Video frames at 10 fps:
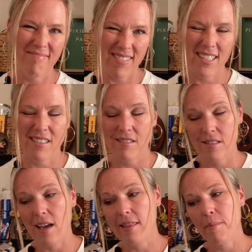because
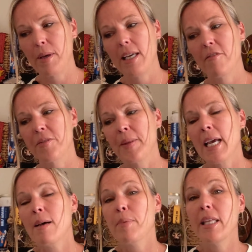there's not that many of them,
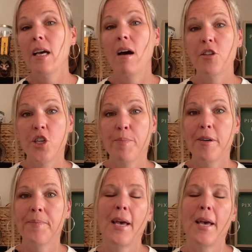but they are cheaper.